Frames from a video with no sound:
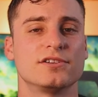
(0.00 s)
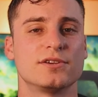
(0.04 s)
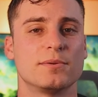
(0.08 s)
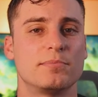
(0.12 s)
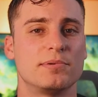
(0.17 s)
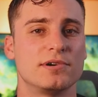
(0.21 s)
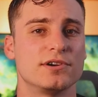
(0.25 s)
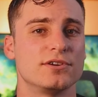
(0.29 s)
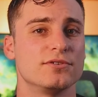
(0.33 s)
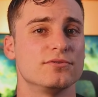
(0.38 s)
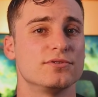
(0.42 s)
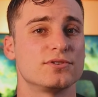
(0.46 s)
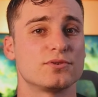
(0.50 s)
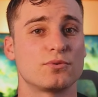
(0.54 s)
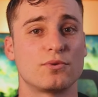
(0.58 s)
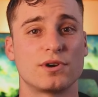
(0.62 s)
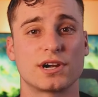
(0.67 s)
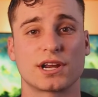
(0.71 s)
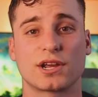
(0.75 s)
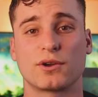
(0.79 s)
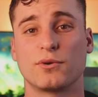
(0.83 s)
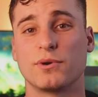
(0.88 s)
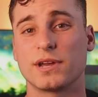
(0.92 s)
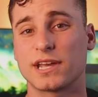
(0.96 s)
to produce
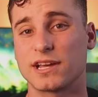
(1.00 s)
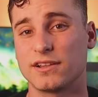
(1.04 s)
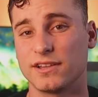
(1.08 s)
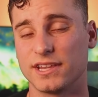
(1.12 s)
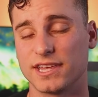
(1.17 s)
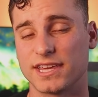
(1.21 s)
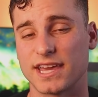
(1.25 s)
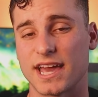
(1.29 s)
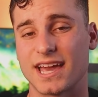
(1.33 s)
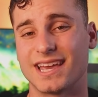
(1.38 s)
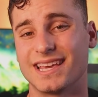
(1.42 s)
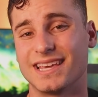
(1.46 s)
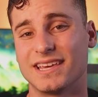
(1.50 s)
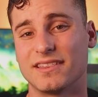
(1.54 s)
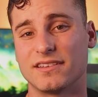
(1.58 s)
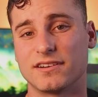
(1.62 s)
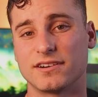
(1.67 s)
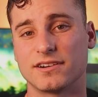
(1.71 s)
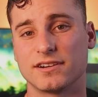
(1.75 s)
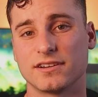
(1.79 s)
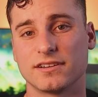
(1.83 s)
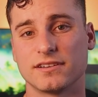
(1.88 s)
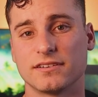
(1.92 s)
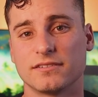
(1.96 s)
work quickly yet
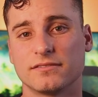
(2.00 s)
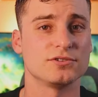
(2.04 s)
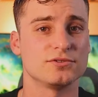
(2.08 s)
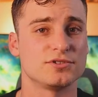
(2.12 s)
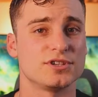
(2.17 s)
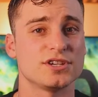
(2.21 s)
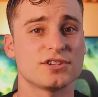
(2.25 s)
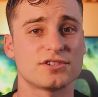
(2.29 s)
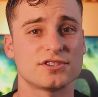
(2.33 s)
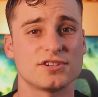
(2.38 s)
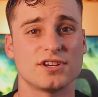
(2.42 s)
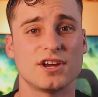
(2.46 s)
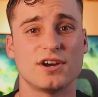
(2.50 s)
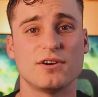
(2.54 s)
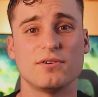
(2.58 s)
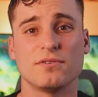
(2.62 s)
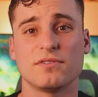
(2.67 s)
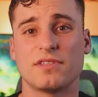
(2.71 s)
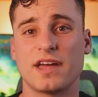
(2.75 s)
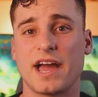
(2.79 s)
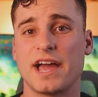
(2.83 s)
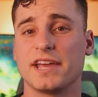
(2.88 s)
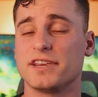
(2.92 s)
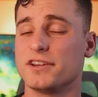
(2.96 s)
either. So just
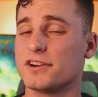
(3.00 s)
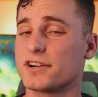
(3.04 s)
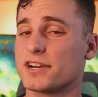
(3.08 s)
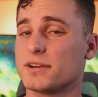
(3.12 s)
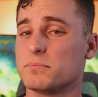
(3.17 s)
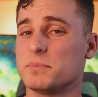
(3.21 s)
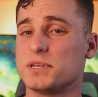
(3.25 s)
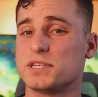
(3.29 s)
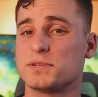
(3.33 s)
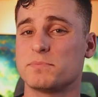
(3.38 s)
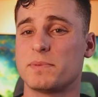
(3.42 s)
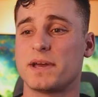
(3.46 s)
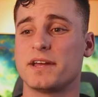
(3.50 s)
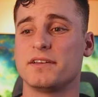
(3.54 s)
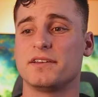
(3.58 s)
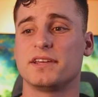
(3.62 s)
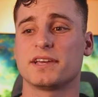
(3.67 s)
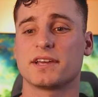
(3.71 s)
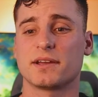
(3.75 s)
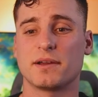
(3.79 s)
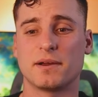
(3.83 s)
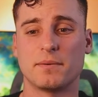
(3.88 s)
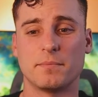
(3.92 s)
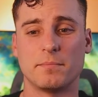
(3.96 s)
know that you're gonna be
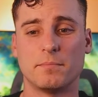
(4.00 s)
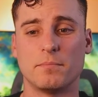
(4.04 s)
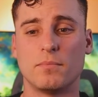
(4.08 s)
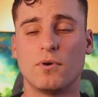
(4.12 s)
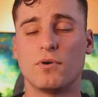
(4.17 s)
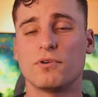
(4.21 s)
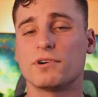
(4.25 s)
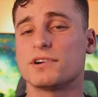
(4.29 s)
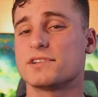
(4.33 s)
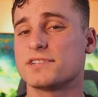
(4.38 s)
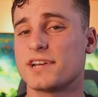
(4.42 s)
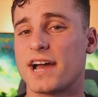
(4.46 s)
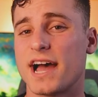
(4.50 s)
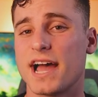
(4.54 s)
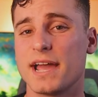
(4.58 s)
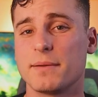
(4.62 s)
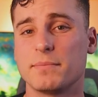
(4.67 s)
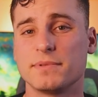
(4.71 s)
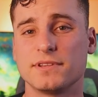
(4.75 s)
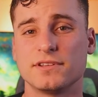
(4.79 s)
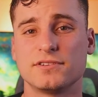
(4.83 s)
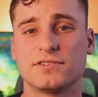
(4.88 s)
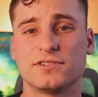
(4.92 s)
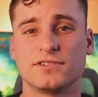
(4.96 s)
spending more
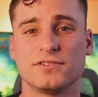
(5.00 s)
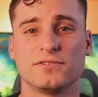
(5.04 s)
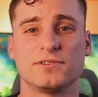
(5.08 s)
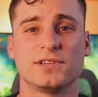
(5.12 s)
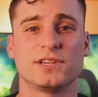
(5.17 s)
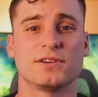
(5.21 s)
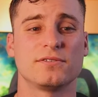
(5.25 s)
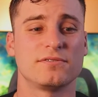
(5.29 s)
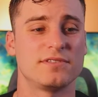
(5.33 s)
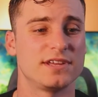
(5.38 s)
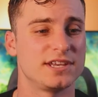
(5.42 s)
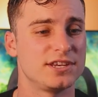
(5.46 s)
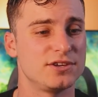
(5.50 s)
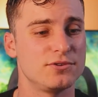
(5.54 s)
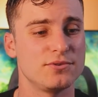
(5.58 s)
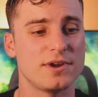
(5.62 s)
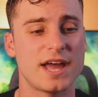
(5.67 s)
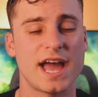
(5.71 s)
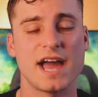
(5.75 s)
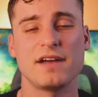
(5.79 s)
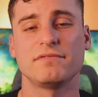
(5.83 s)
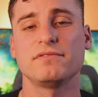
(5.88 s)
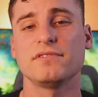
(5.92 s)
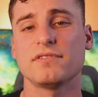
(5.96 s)
time in the studio than you
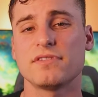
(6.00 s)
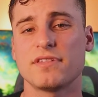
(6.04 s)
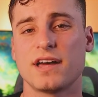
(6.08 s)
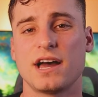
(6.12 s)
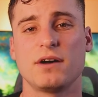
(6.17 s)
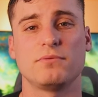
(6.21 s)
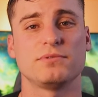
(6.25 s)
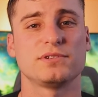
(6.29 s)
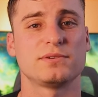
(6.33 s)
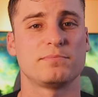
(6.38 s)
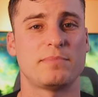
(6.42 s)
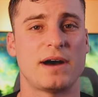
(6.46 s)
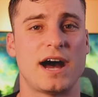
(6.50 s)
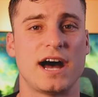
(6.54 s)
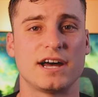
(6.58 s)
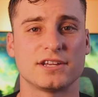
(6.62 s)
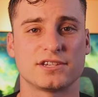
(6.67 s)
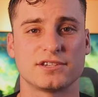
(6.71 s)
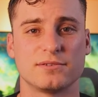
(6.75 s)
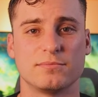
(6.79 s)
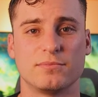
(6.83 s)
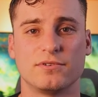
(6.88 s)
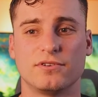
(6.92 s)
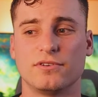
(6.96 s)
ever thought was
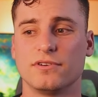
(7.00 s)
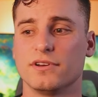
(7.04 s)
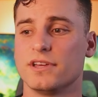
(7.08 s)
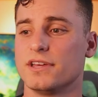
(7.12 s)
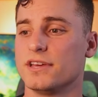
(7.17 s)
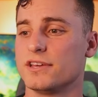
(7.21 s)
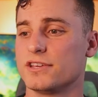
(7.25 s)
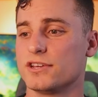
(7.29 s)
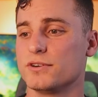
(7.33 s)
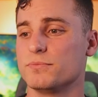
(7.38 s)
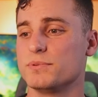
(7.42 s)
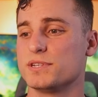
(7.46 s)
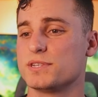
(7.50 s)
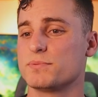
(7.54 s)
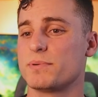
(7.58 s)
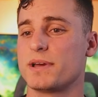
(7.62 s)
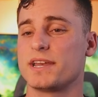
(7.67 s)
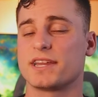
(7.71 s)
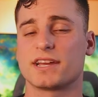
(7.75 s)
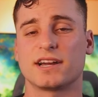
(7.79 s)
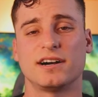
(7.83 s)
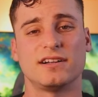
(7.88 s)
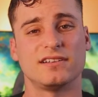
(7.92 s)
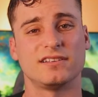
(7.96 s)
possible. You'll be
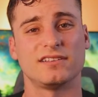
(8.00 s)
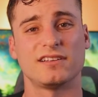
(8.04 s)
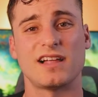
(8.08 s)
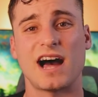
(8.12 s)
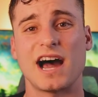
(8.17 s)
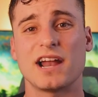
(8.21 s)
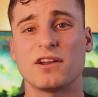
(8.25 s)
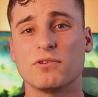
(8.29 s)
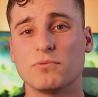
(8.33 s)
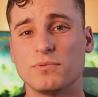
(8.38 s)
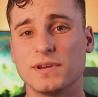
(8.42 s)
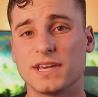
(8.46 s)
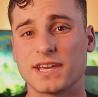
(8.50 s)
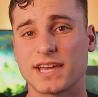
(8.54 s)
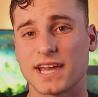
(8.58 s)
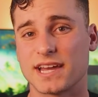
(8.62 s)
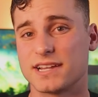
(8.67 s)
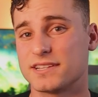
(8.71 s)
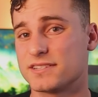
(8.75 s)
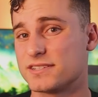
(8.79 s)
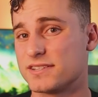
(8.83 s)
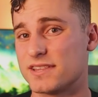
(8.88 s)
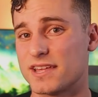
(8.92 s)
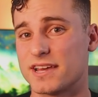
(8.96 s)
spending a lot of
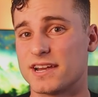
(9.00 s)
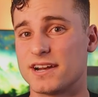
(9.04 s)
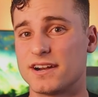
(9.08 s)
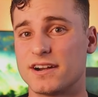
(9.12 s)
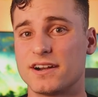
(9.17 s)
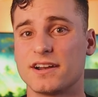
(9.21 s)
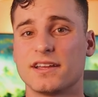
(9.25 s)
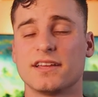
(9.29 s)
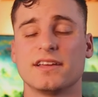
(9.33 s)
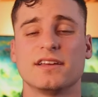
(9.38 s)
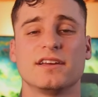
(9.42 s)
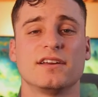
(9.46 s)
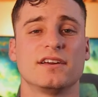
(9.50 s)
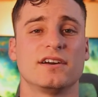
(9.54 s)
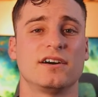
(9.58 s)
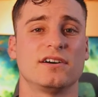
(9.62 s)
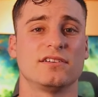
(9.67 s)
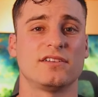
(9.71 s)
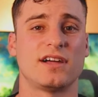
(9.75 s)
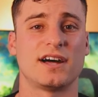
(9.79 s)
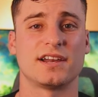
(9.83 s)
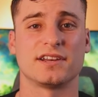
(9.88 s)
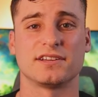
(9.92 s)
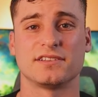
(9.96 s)
weekends there,
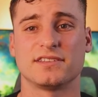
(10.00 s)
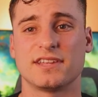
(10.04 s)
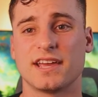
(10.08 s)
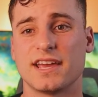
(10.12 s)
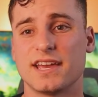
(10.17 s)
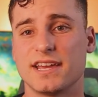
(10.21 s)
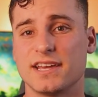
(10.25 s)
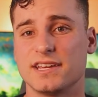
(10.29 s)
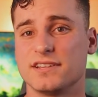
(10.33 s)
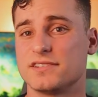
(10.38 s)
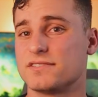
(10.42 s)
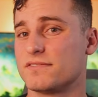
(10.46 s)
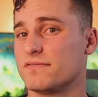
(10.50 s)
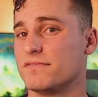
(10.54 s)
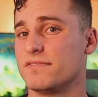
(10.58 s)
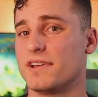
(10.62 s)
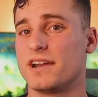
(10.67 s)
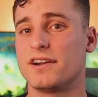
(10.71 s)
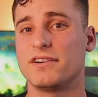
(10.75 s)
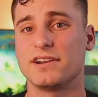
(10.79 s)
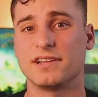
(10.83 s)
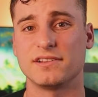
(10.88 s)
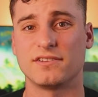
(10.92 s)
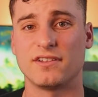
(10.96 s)
a lot of days,
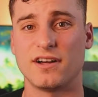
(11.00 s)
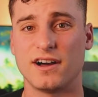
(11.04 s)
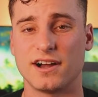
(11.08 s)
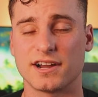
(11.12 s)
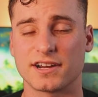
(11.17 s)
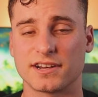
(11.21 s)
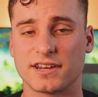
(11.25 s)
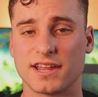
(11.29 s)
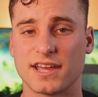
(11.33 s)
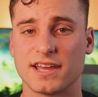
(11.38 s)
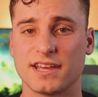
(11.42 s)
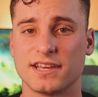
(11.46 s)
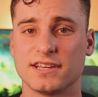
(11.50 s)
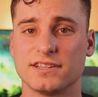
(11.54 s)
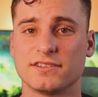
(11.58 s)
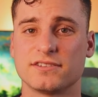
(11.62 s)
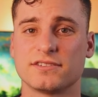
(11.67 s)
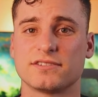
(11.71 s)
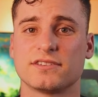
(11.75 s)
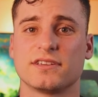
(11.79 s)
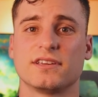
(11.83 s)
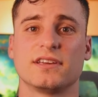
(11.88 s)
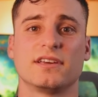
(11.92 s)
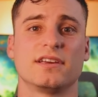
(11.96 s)
very long
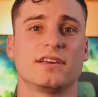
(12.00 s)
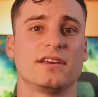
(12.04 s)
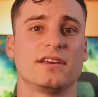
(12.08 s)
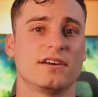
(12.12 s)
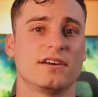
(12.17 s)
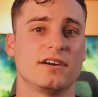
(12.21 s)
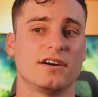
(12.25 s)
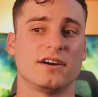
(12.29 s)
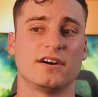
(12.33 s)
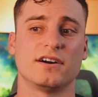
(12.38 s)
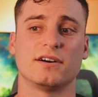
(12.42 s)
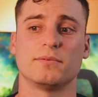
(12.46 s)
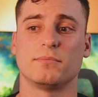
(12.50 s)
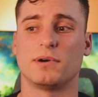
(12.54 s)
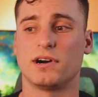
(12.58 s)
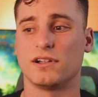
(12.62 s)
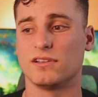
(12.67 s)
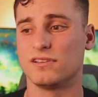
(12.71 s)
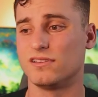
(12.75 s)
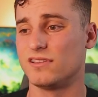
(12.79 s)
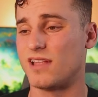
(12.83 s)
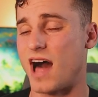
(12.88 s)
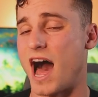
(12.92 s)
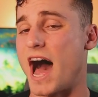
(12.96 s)
days um,
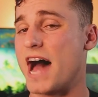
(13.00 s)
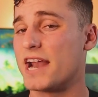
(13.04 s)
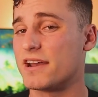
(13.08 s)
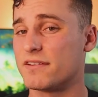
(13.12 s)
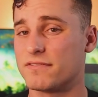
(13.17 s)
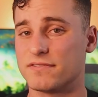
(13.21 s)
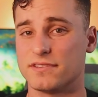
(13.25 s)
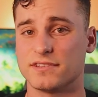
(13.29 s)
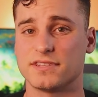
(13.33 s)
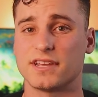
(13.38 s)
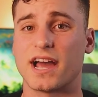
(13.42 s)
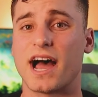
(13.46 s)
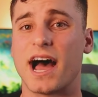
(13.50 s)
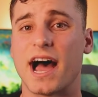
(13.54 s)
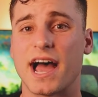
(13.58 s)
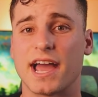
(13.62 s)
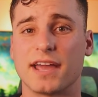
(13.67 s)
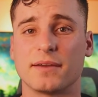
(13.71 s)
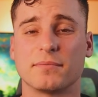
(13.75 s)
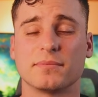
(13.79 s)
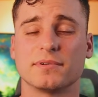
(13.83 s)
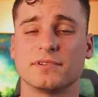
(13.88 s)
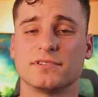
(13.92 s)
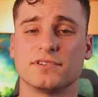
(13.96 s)
a lot of the
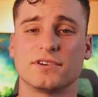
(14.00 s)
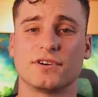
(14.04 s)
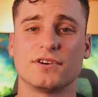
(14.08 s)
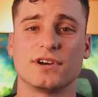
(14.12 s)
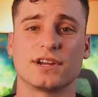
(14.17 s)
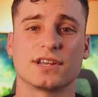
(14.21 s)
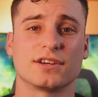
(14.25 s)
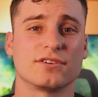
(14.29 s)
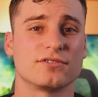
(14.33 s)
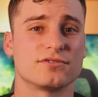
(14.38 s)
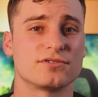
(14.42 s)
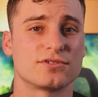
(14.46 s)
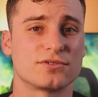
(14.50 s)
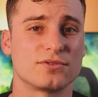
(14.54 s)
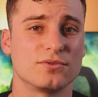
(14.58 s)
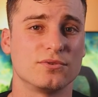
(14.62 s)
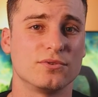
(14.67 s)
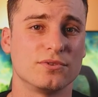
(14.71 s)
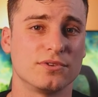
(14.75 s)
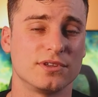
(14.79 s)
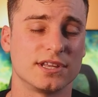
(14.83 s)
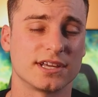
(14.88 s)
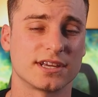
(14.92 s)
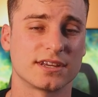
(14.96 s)
time during your
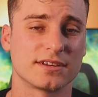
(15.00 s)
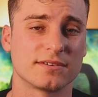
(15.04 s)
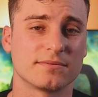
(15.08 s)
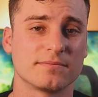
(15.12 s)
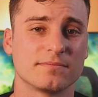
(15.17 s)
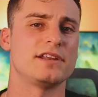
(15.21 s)
schooling.